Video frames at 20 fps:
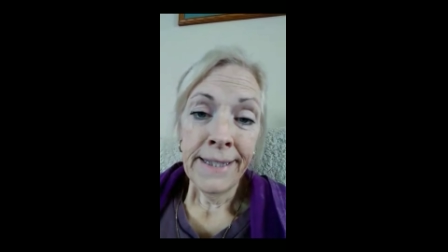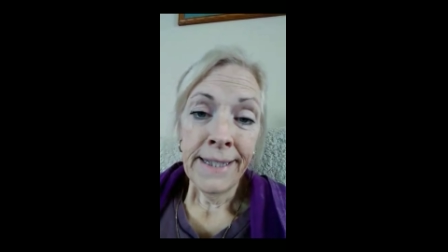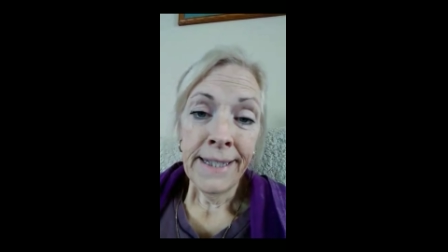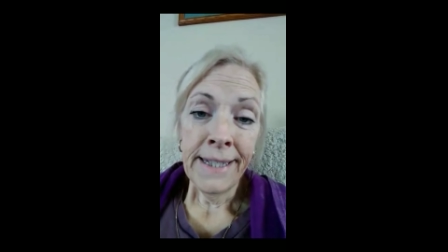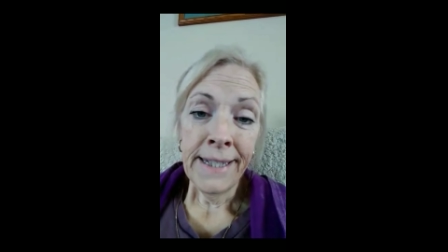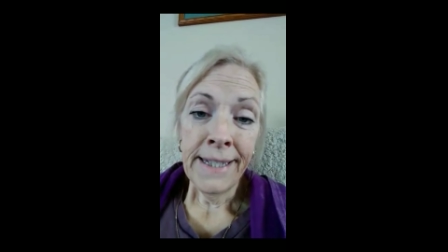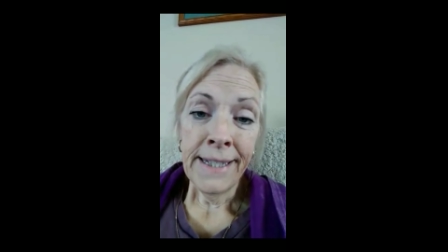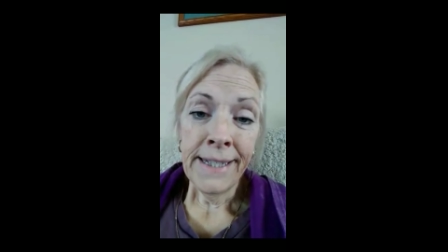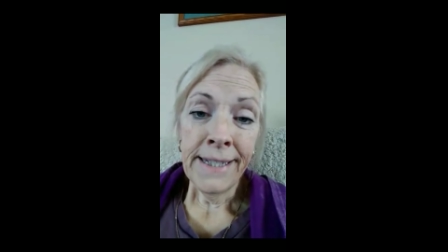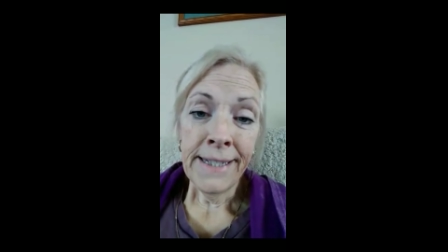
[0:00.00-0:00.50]

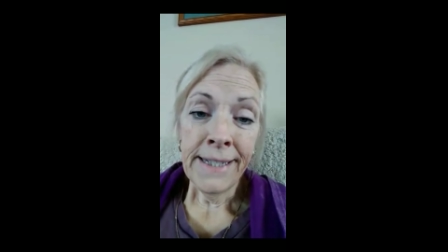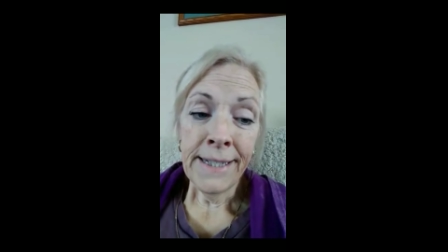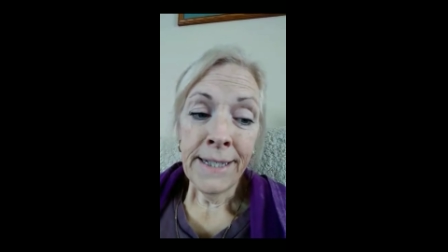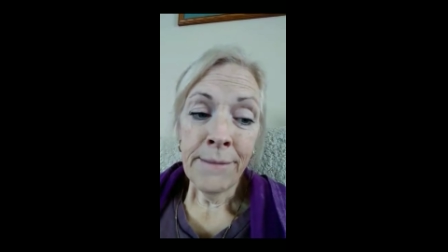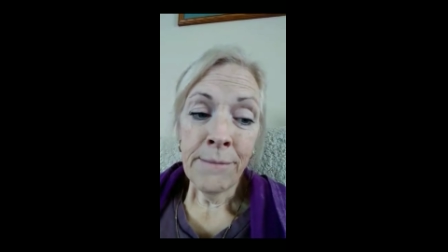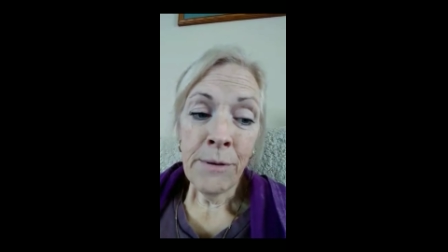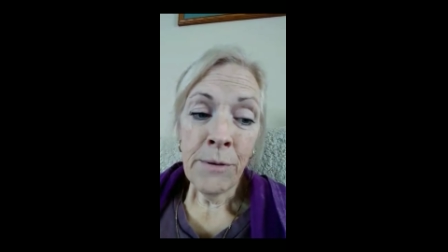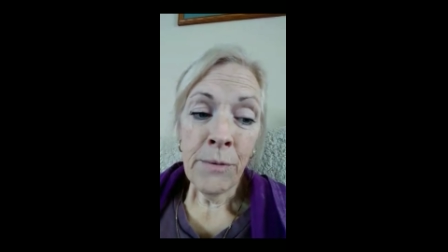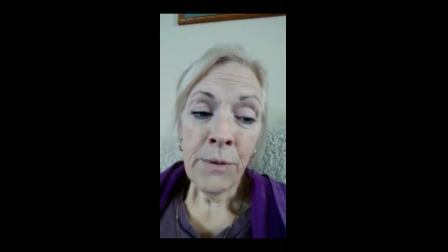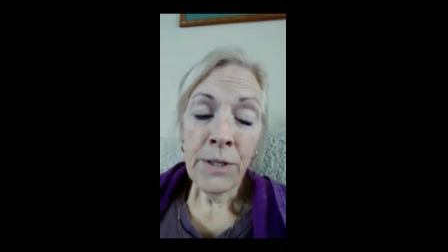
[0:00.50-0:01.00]
And
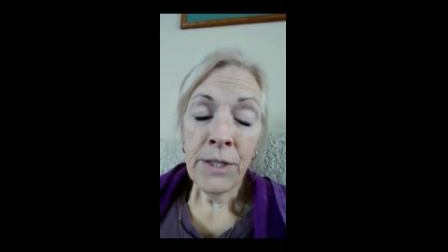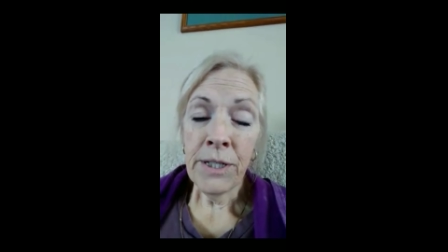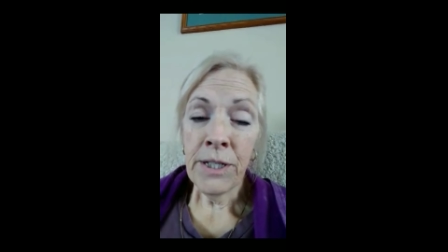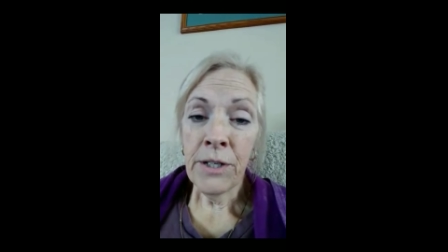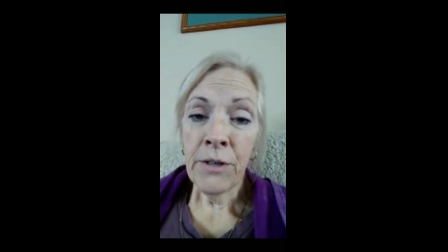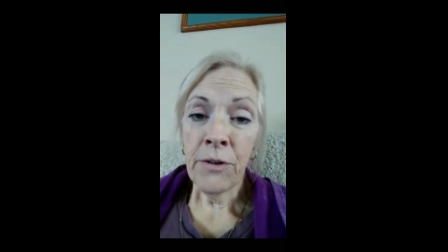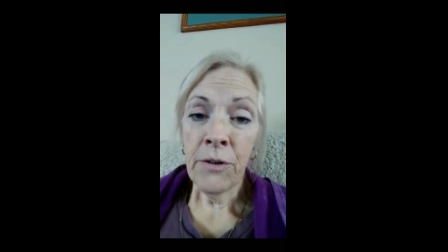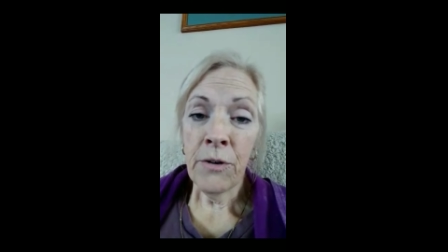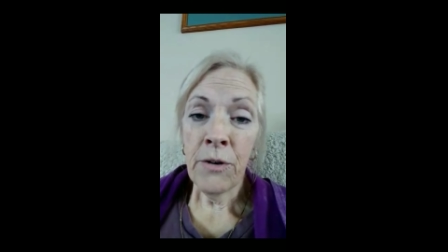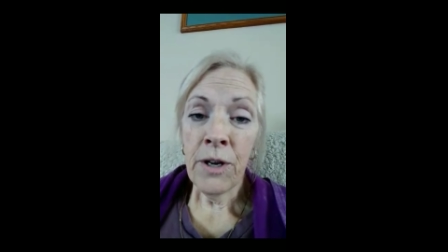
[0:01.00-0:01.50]
um, I want to
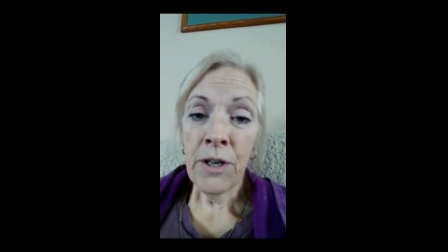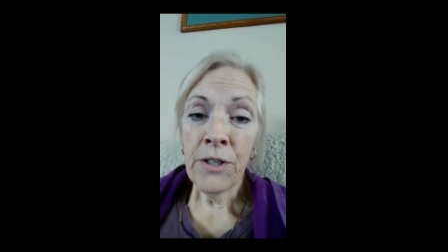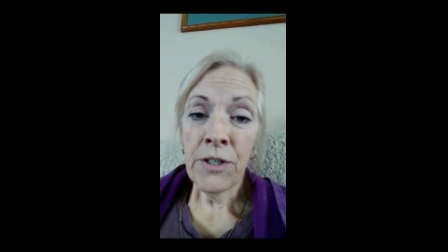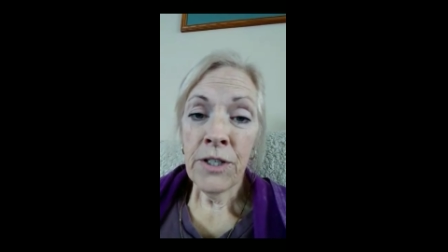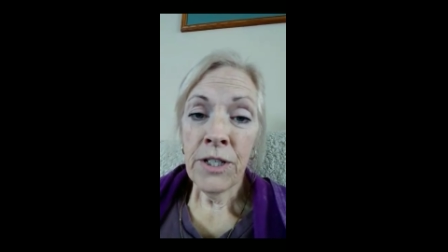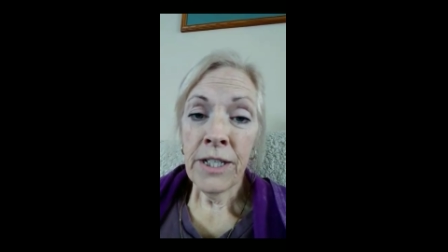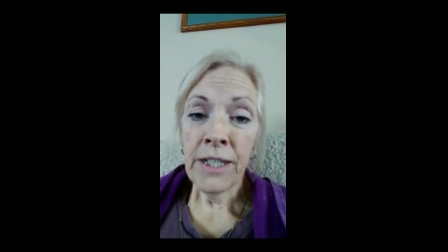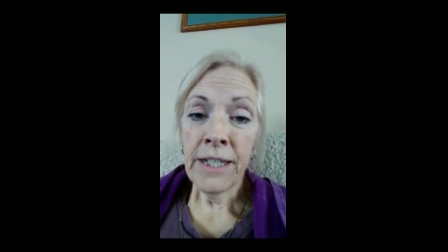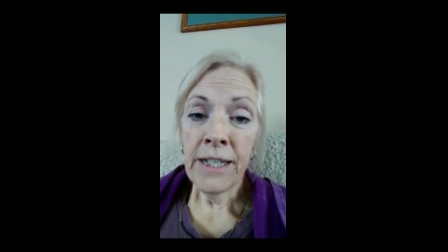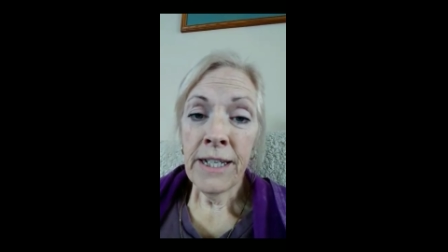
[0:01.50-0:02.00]

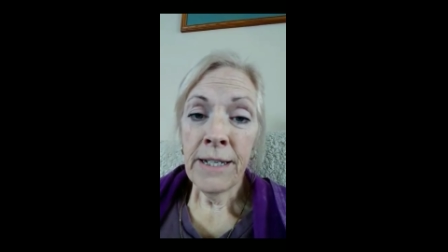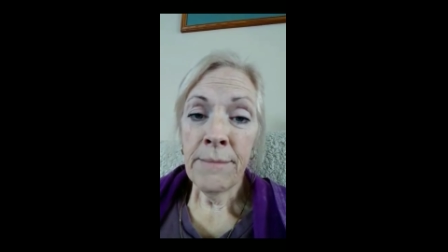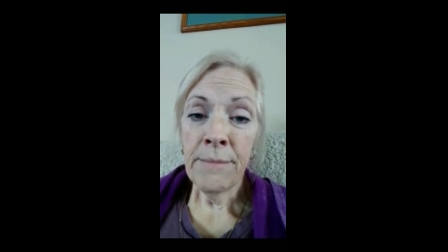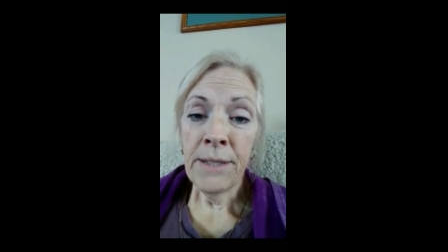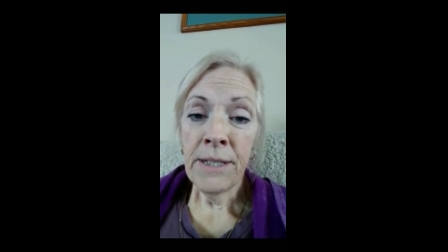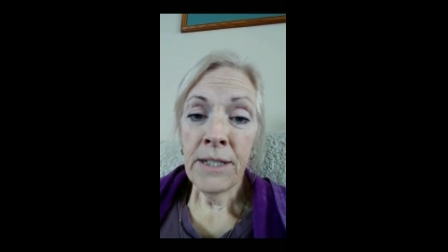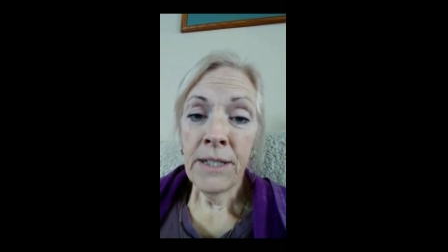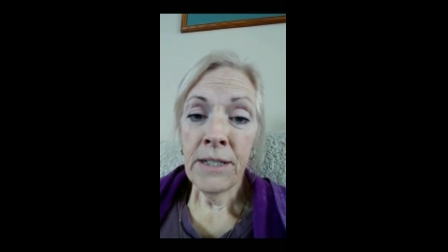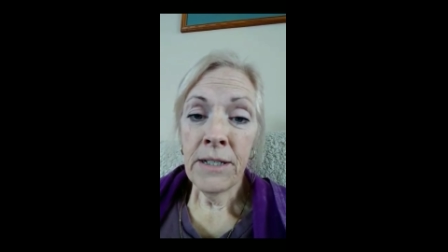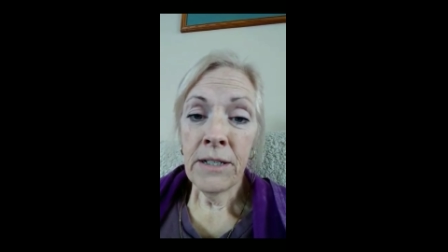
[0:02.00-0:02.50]
congratulate
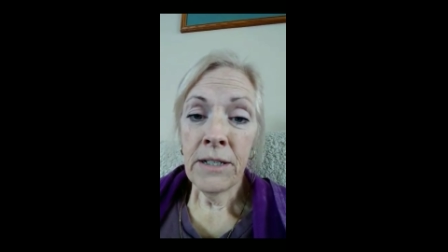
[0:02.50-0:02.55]
Amy